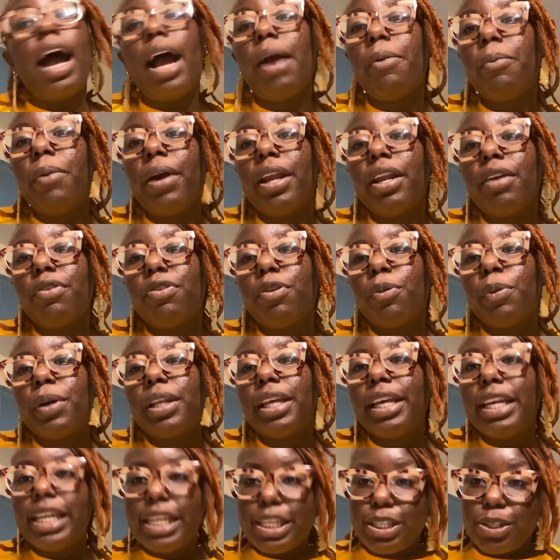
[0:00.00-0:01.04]
I'm waiting for what
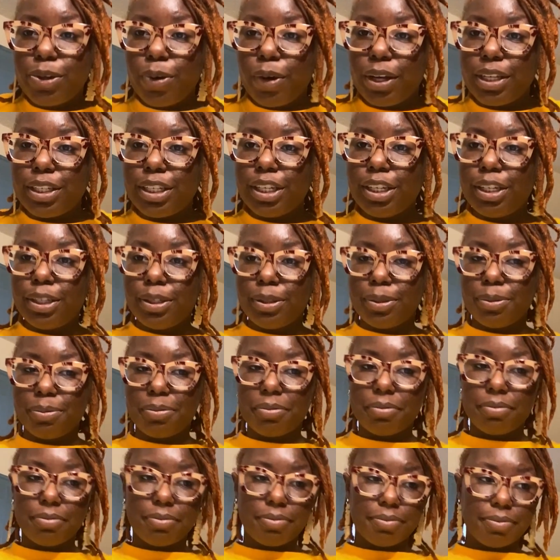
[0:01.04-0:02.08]
He's going to do.
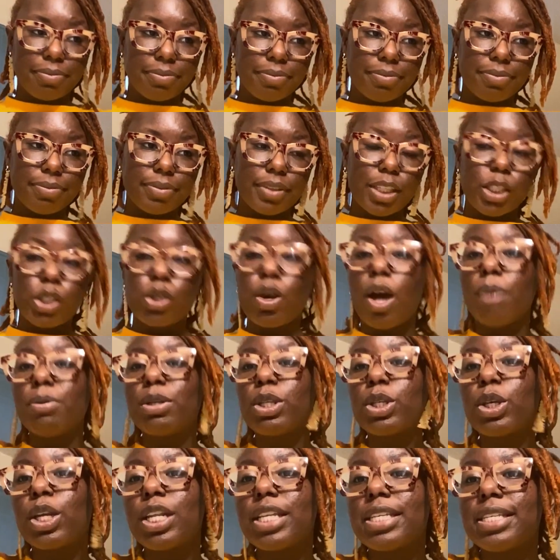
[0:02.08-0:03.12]
So I'm
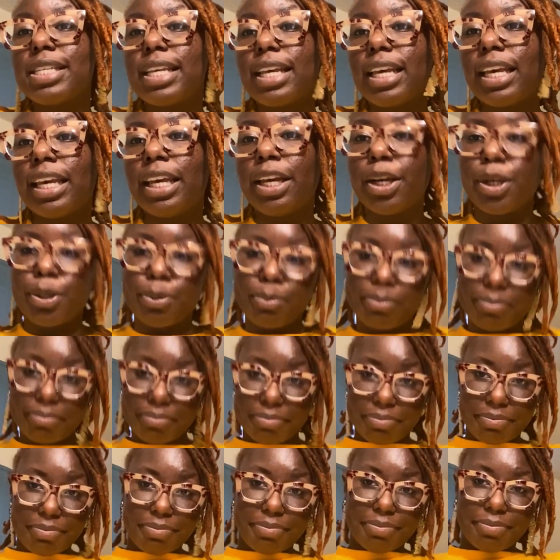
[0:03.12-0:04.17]
just going to sit here
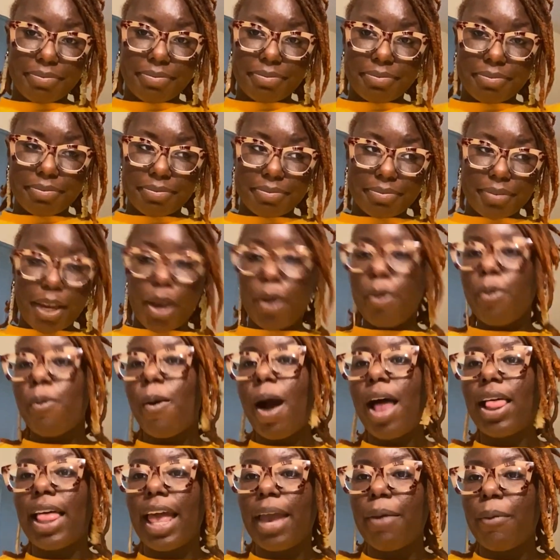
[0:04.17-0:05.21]

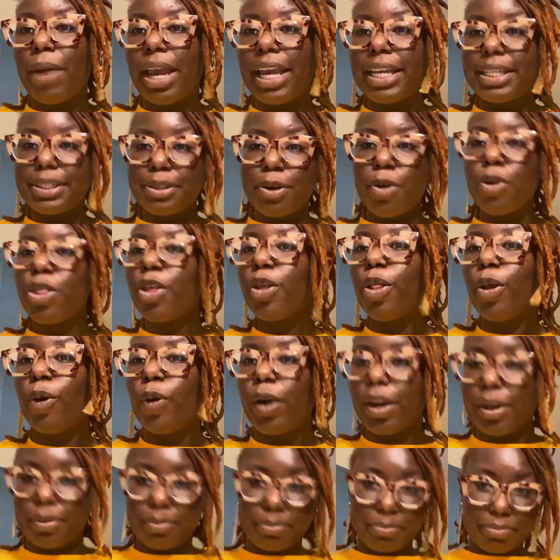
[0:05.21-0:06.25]
while I wait on the
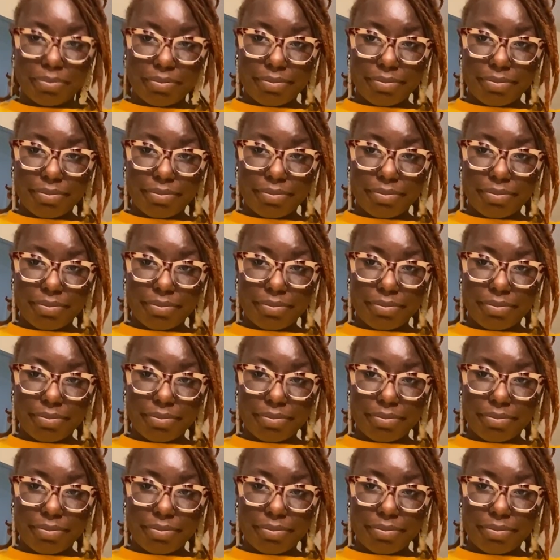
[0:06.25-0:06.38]
Lord.